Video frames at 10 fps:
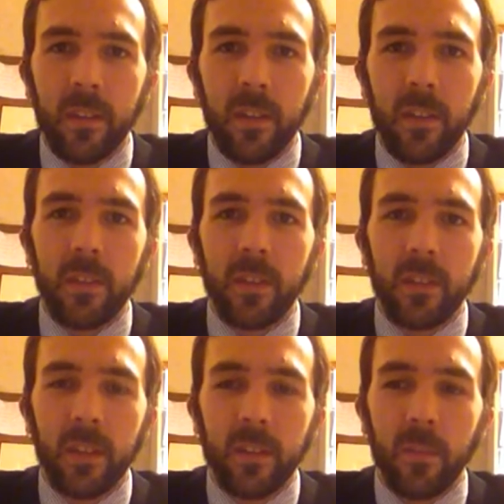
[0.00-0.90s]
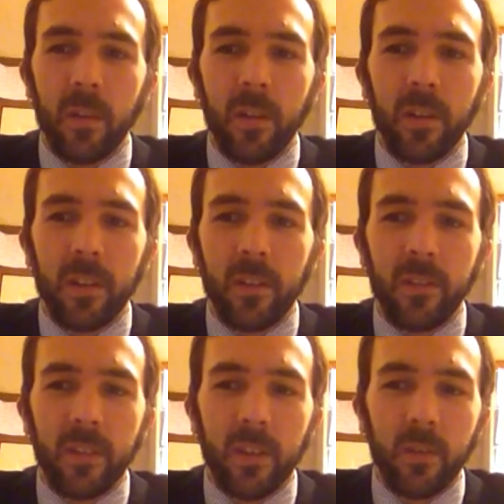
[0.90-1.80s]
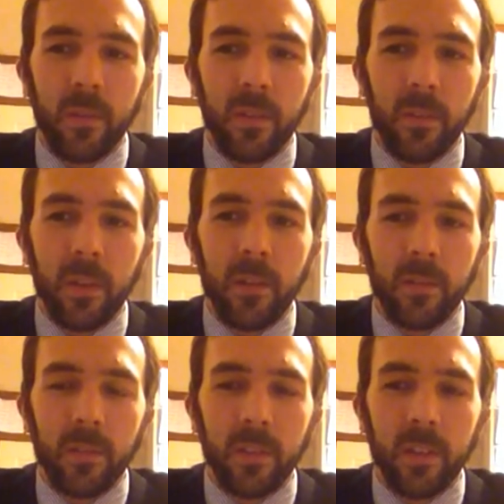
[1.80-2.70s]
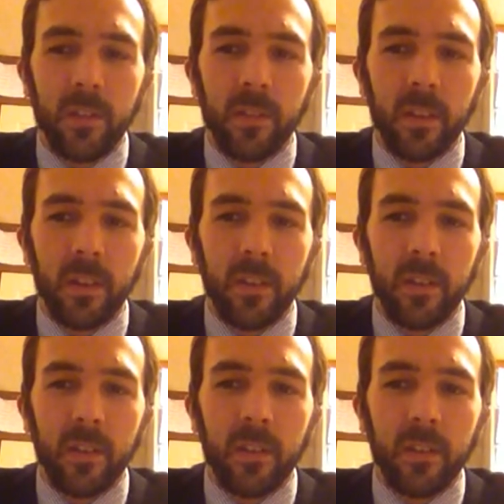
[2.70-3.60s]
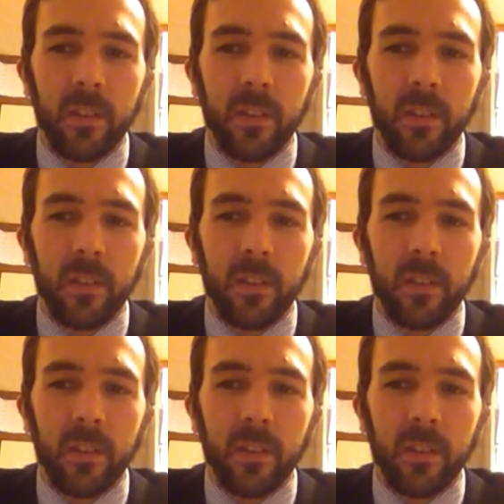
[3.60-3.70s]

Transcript: I think they can take the mark. And I was like, well, the Bible says that